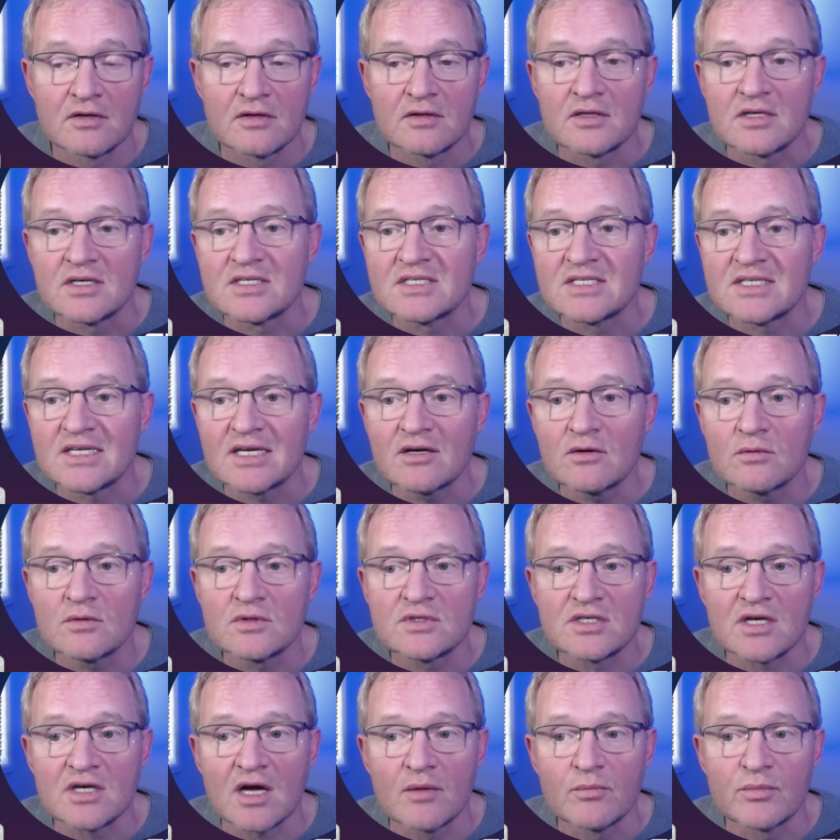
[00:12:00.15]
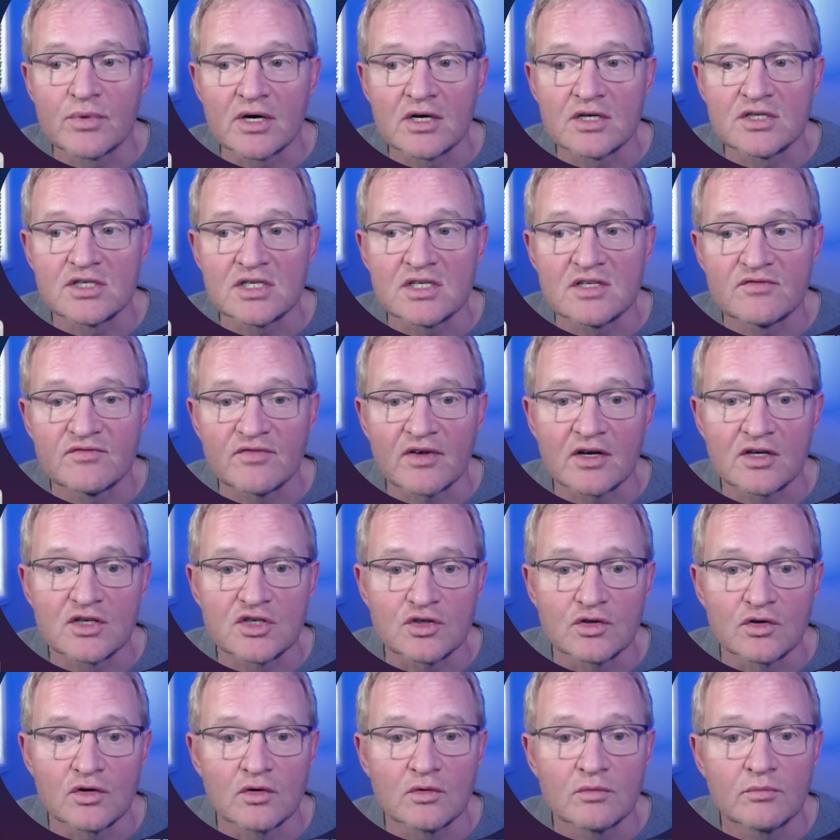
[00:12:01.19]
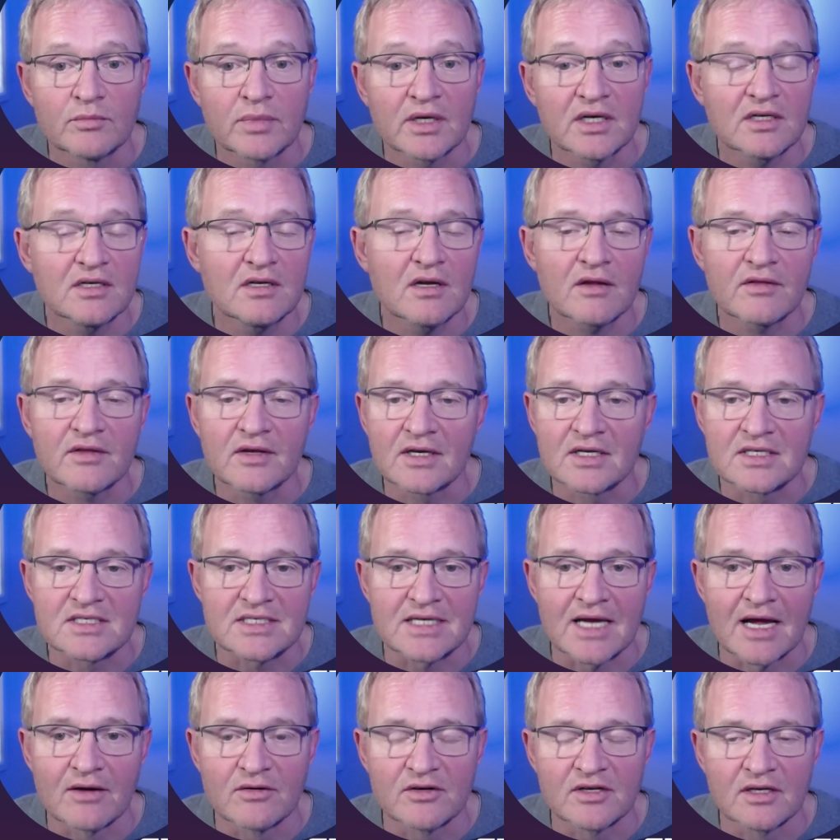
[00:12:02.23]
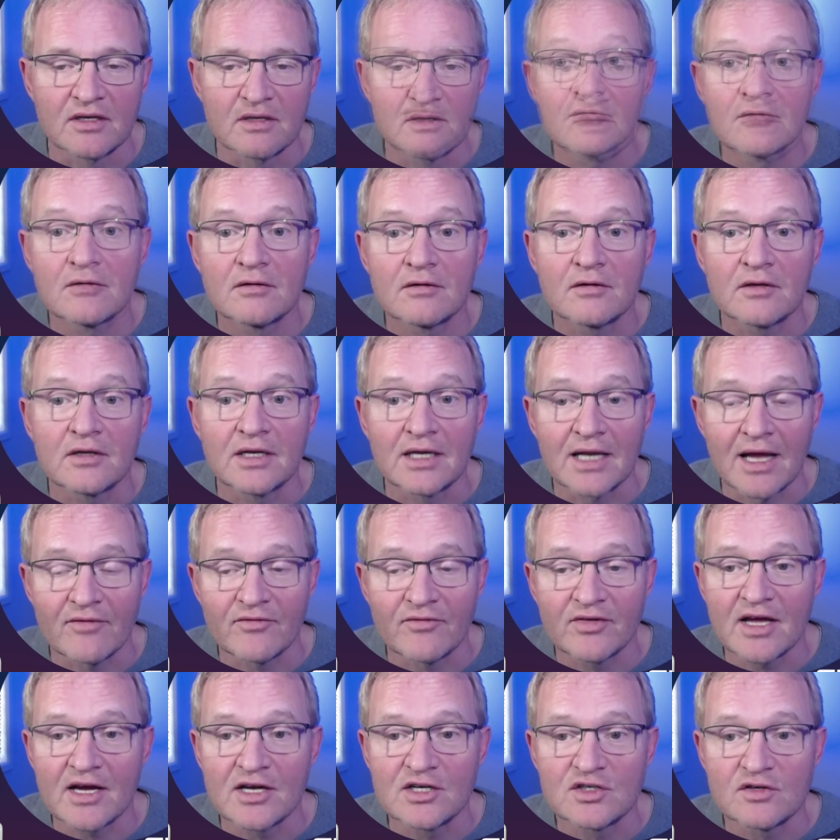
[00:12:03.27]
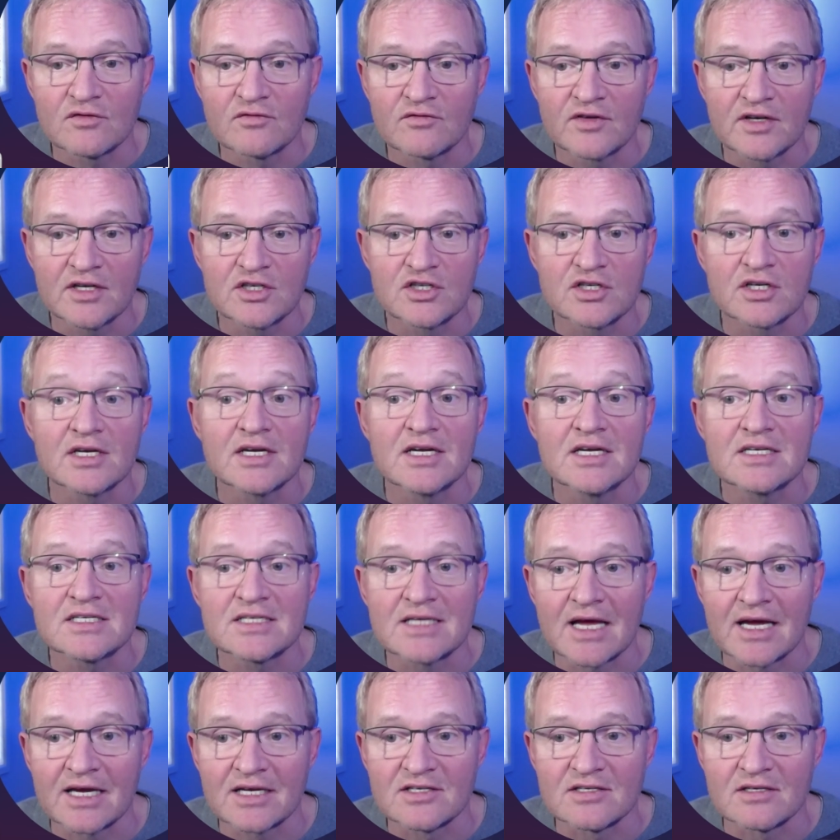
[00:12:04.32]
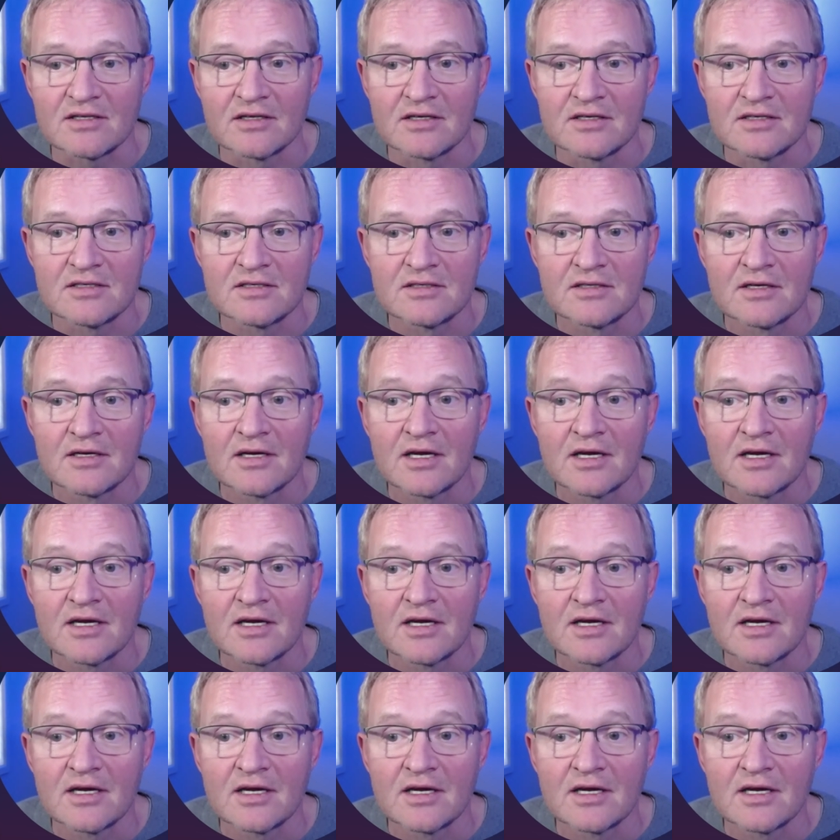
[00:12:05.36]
The single side brush is functional, but nothing astounding. The navigation feature is excellent.